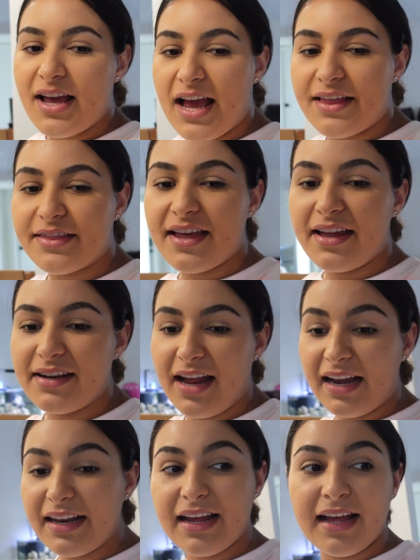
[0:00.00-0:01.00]
And then
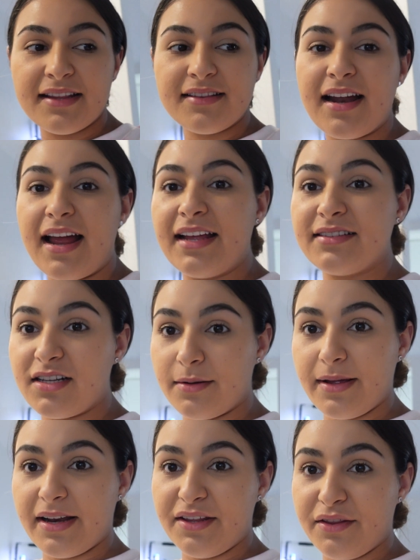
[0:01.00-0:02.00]
Alejandra ended up
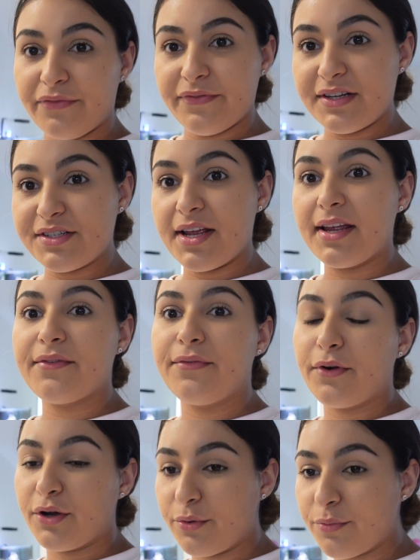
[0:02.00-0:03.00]
getting the fish tank
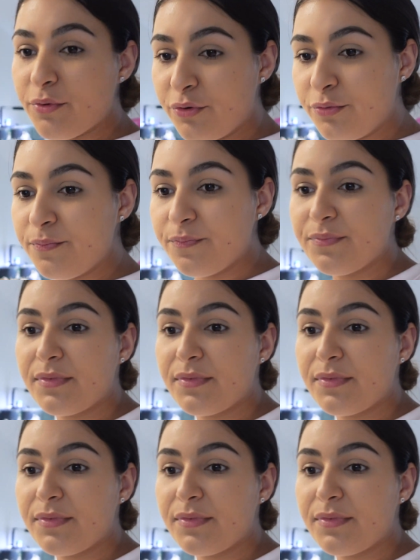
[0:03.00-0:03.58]
for her room.